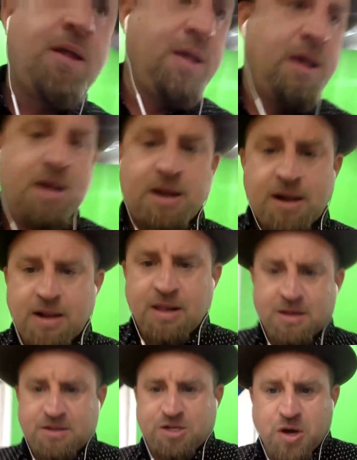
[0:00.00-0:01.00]
put away.
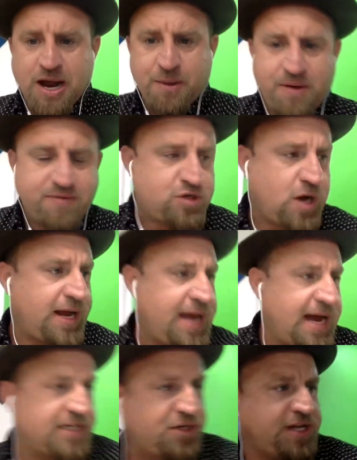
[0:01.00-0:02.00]
The tri- we have a
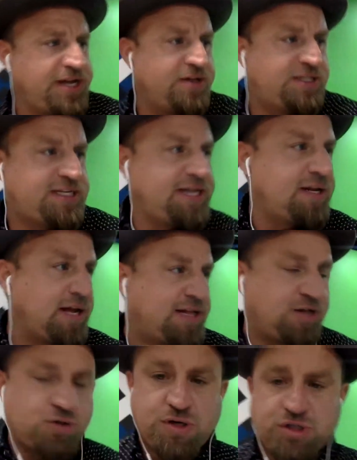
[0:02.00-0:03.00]
TriCaster that you'd see in like the
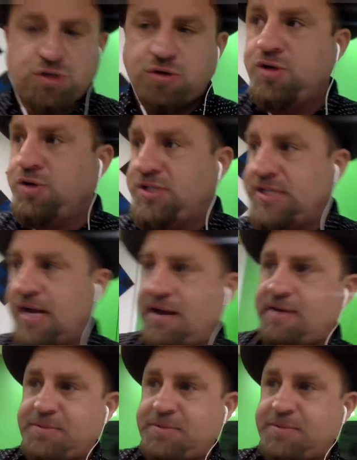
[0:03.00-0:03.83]
traditional news setups.